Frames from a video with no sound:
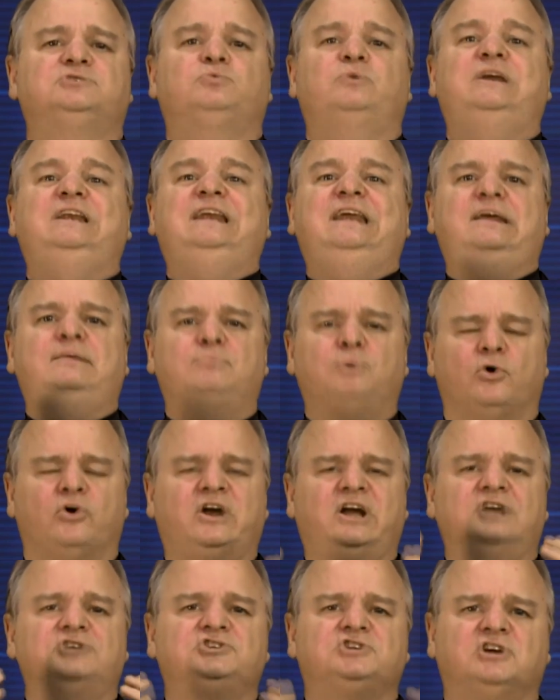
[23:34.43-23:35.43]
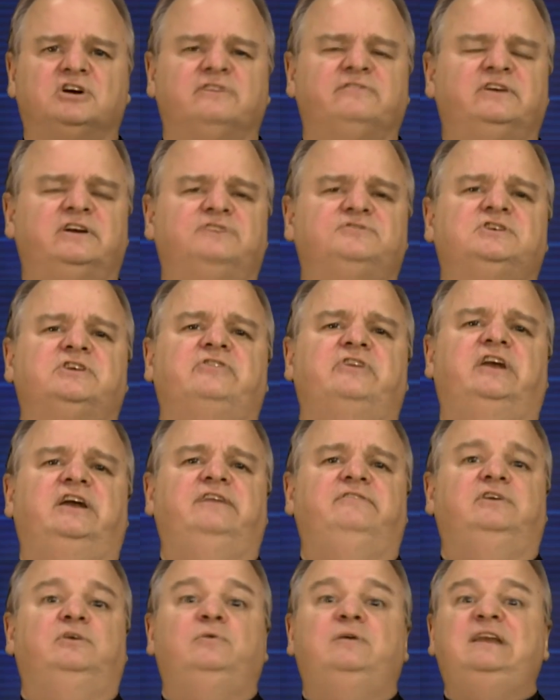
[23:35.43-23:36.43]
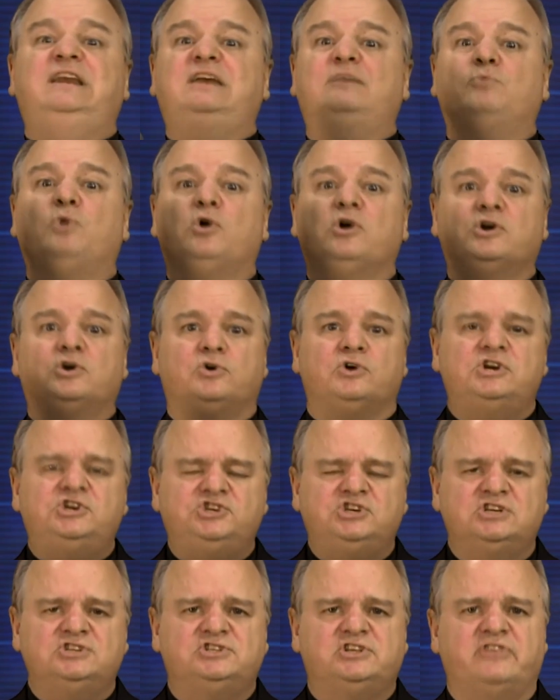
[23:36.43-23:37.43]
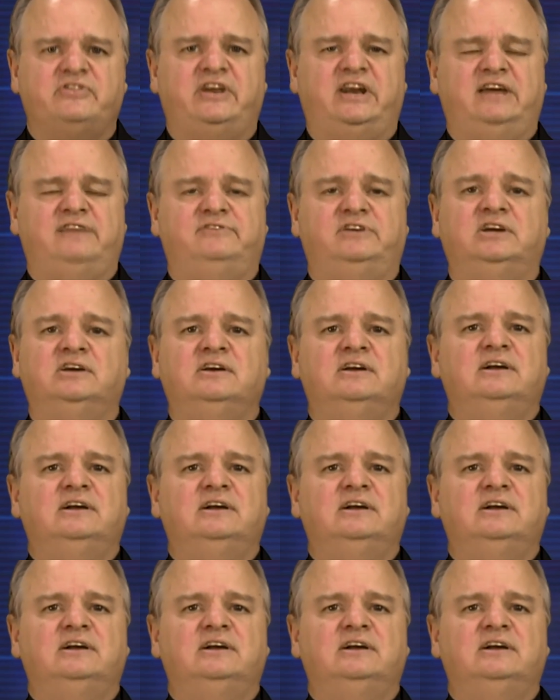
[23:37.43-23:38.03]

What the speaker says: We need more conservatives in the Navy. We need more Christians in the Navy.